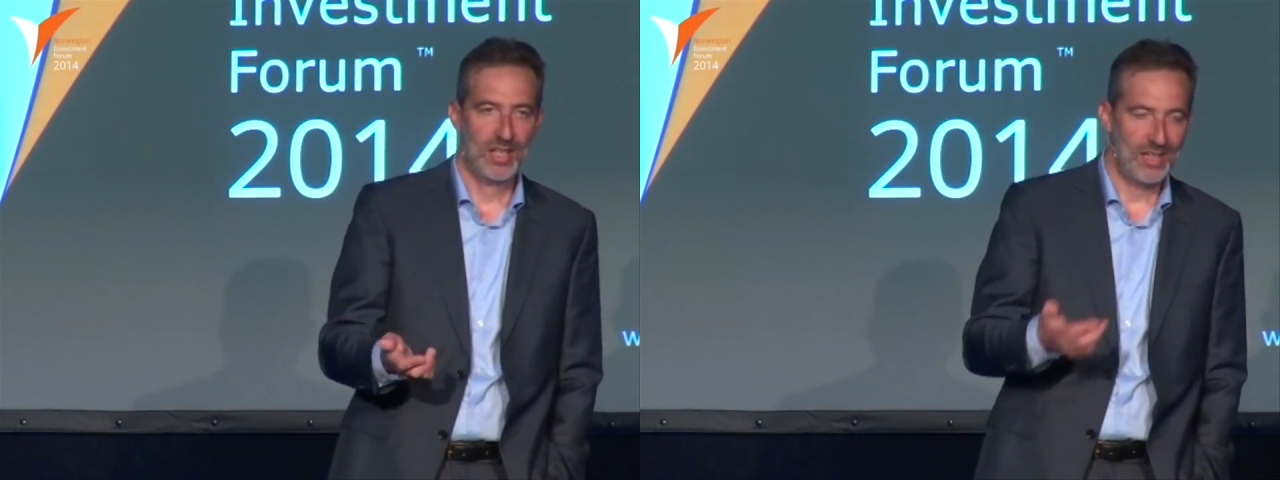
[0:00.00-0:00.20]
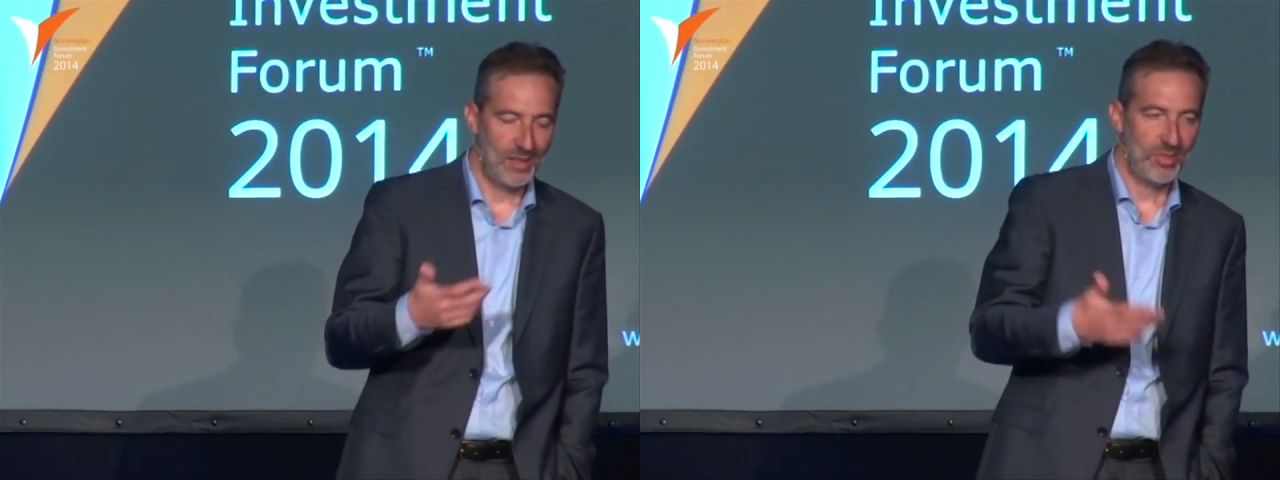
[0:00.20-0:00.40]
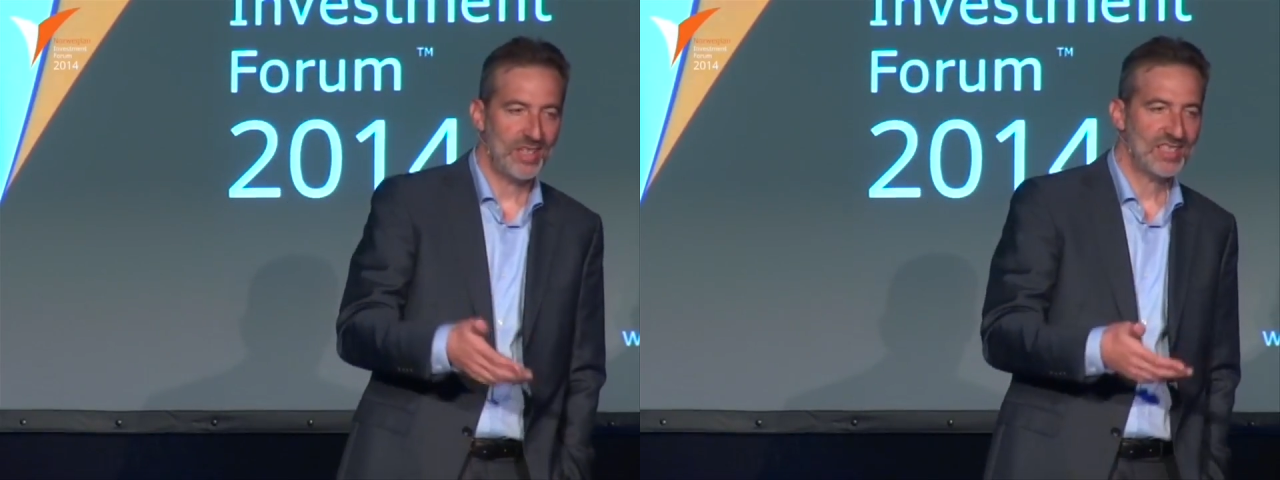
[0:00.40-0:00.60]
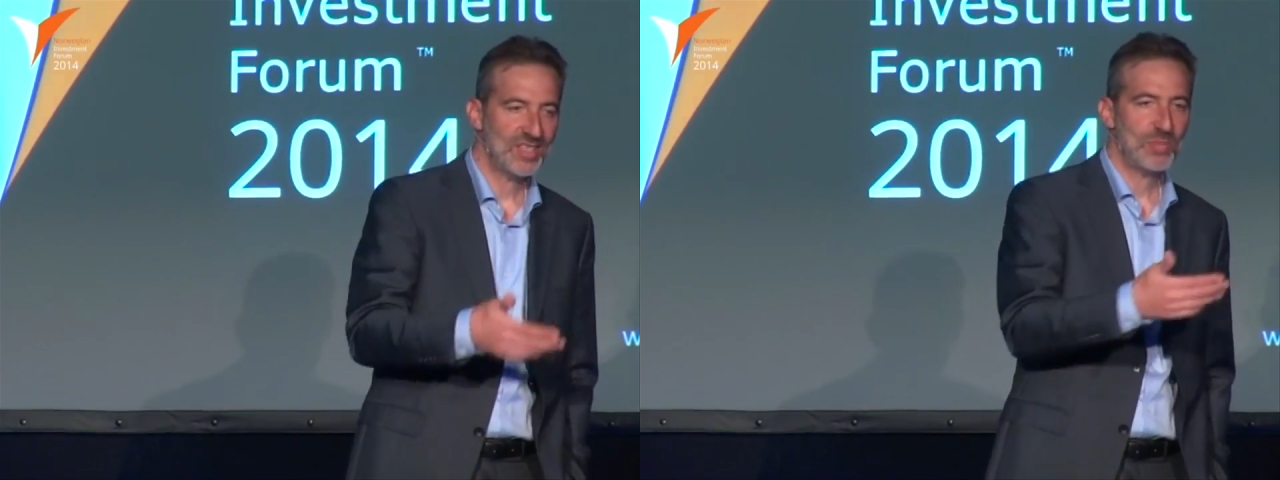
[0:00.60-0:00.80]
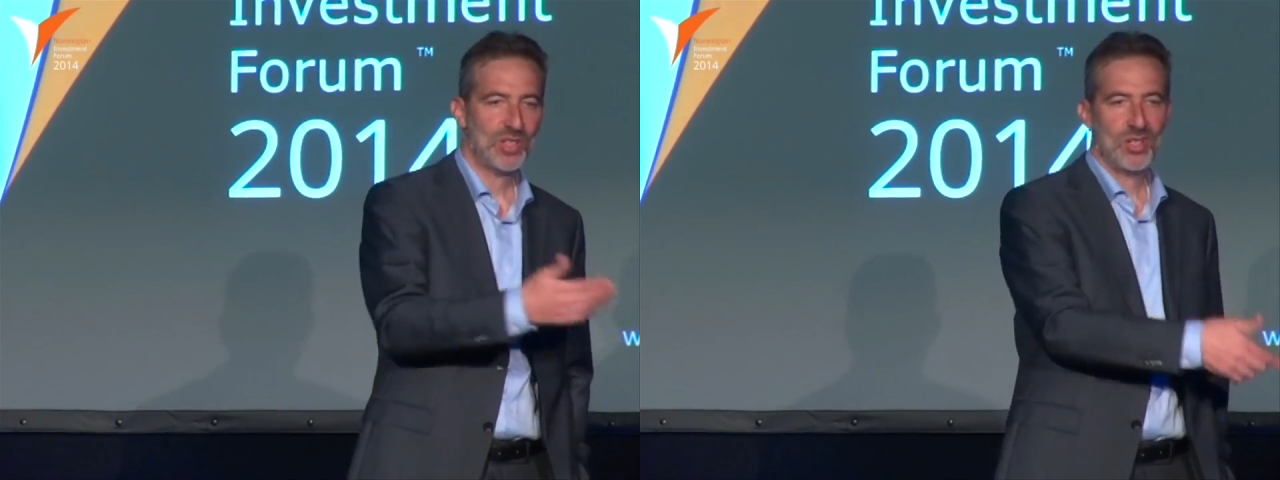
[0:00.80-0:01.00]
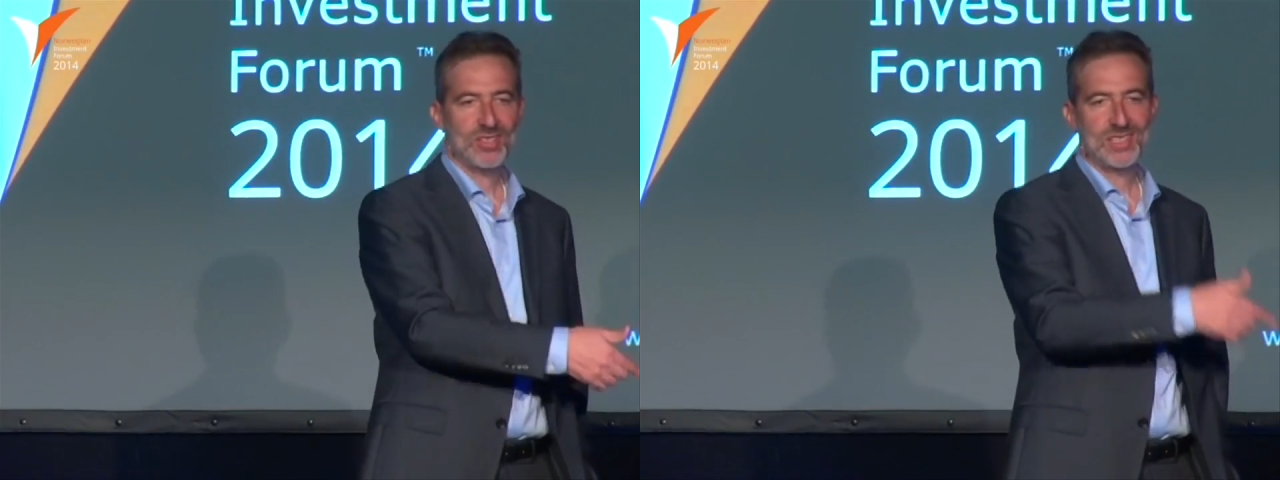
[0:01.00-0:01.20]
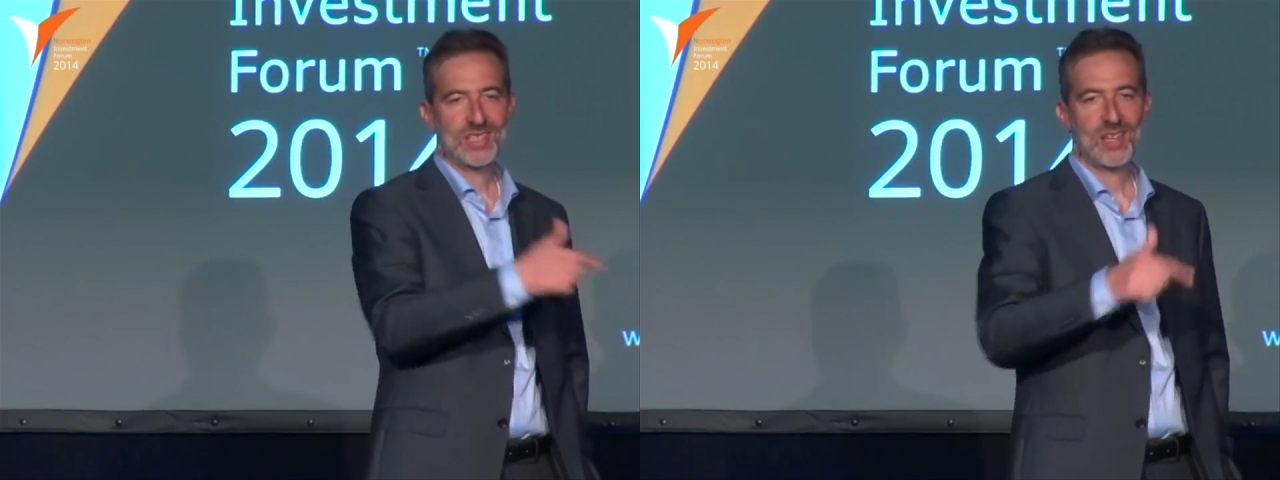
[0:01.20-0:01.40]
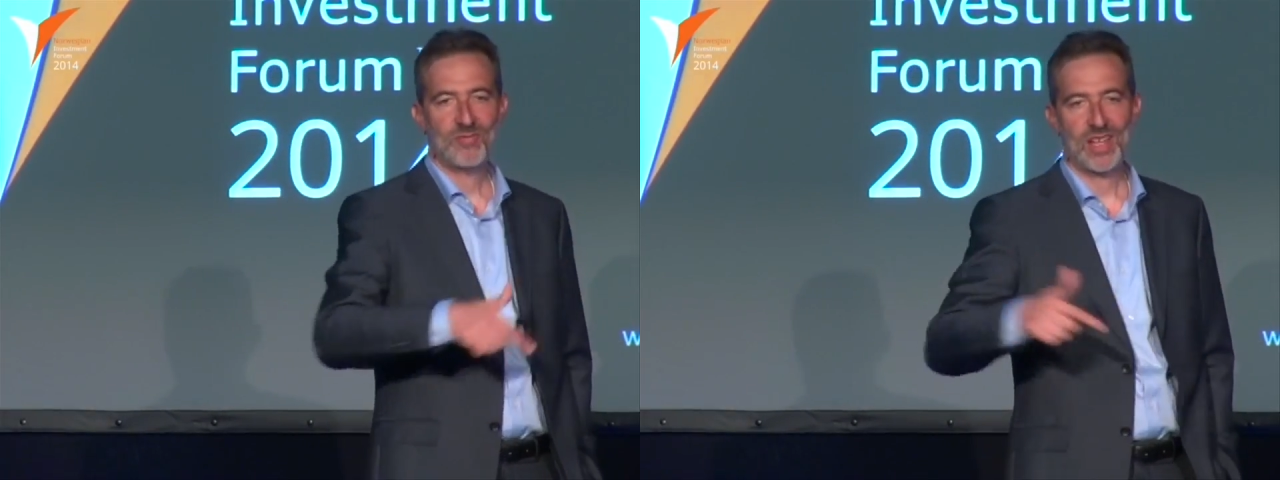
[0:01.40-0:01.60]
And he thinks it's because
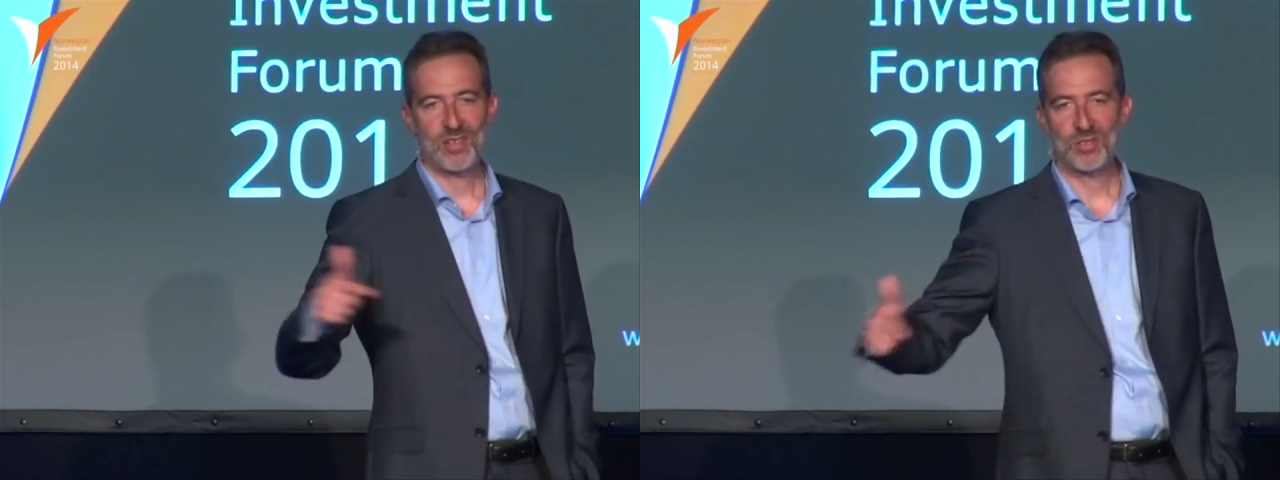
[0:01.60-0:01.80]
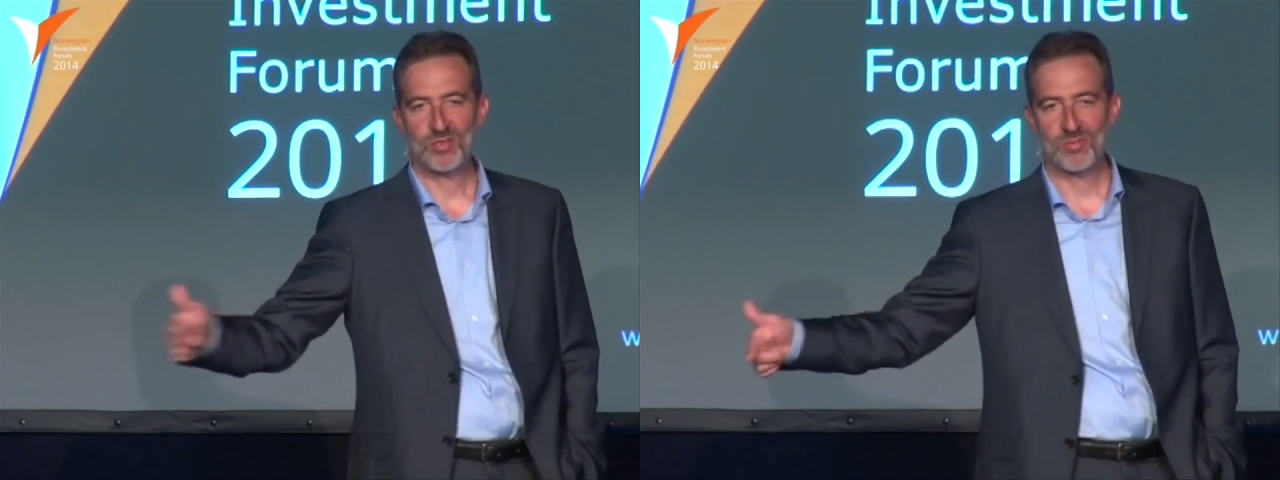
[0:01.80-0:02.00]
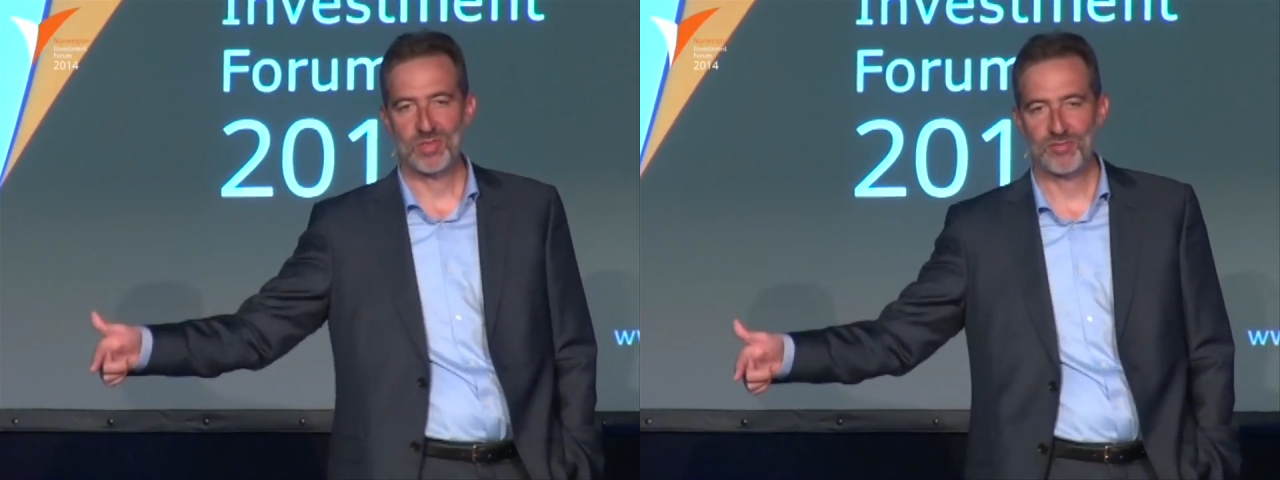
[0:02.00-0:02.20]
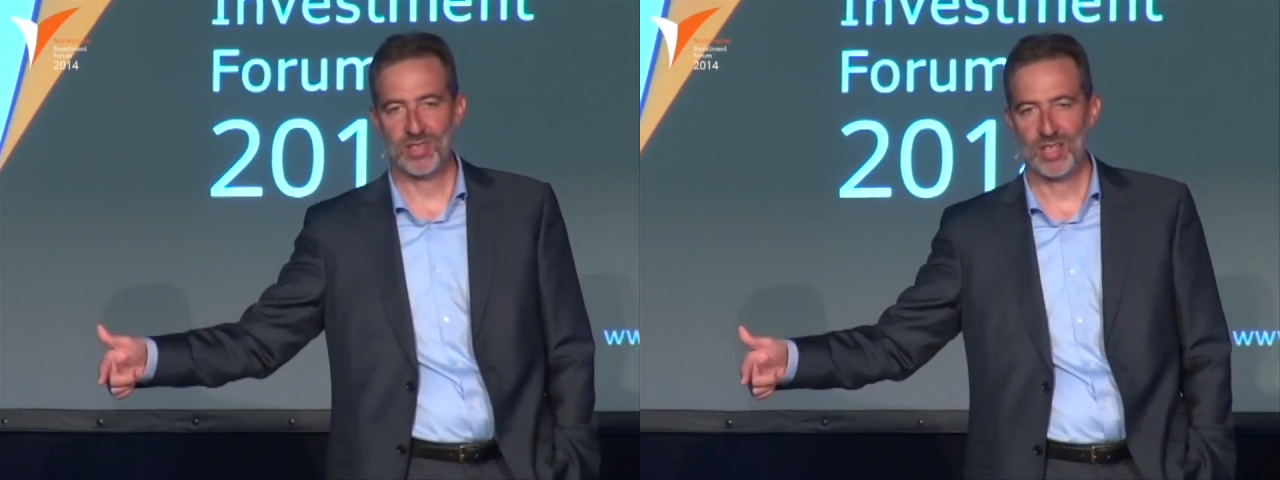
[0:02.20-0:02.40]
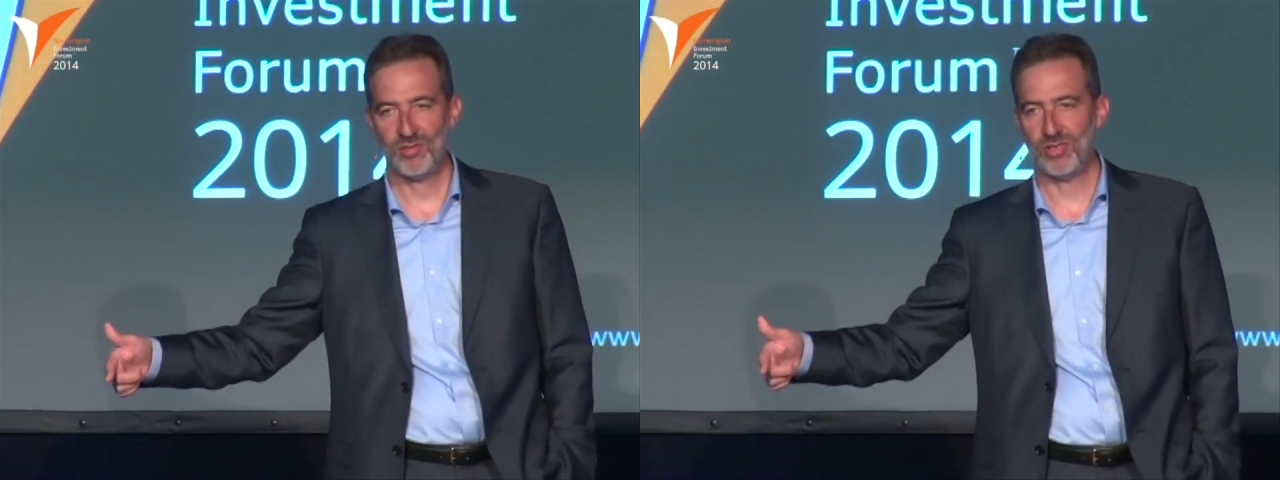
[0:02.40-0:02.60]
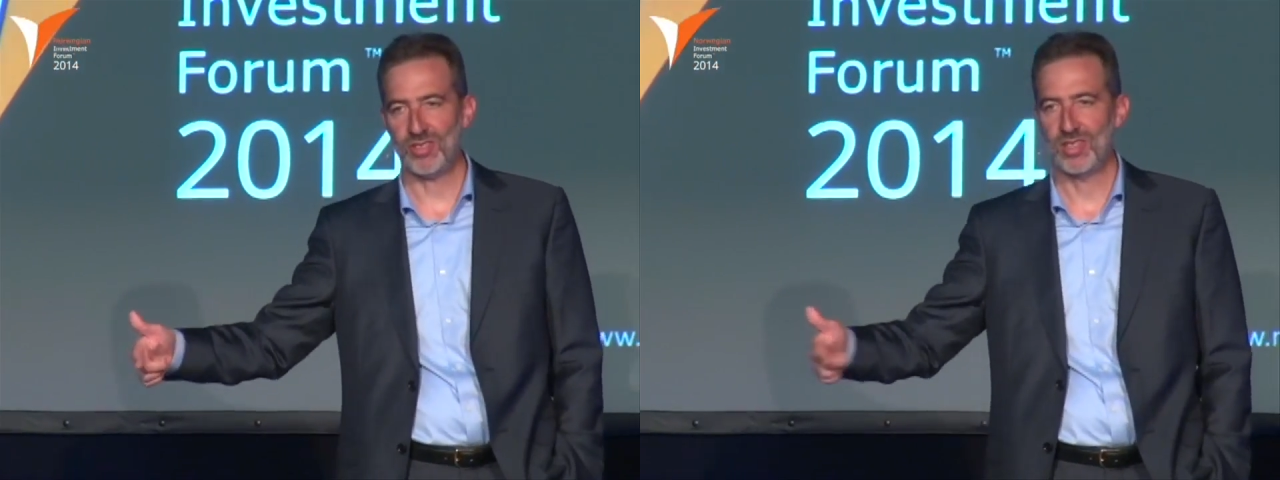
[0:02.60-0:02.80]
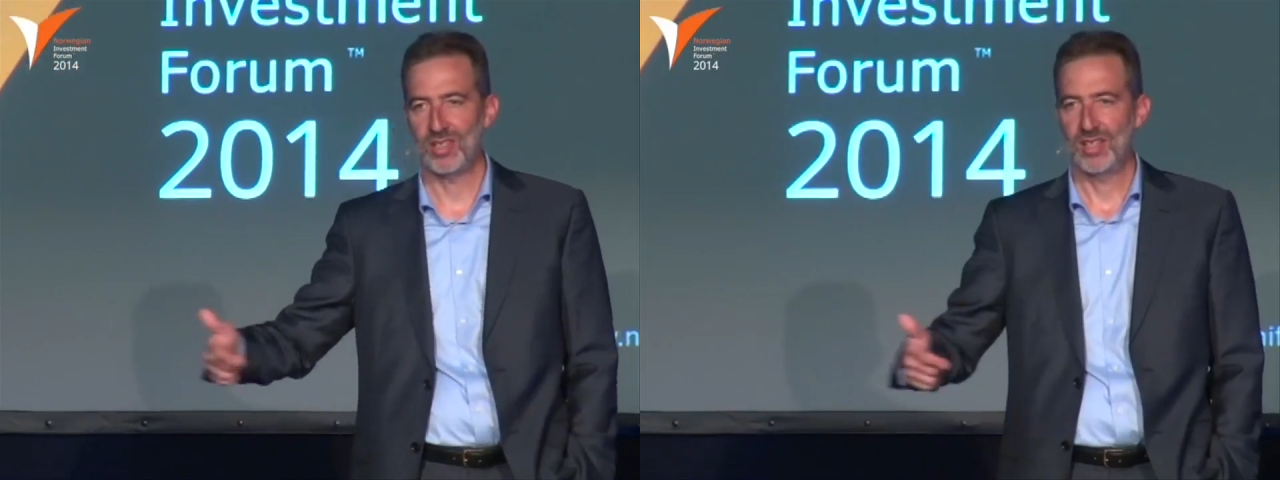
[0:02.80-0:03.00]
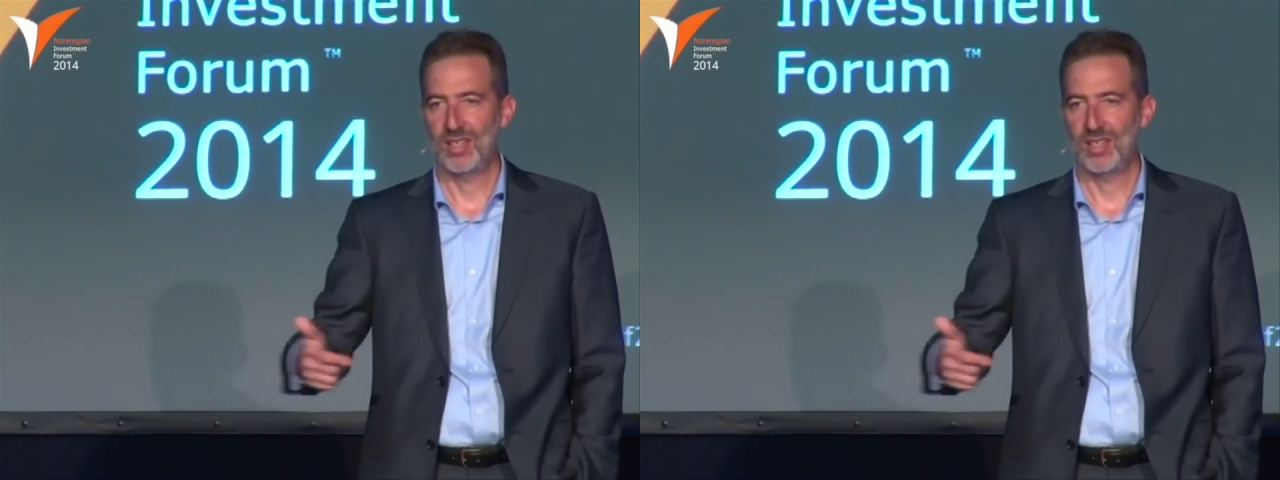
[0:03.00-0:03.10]
he's got founders from different countries.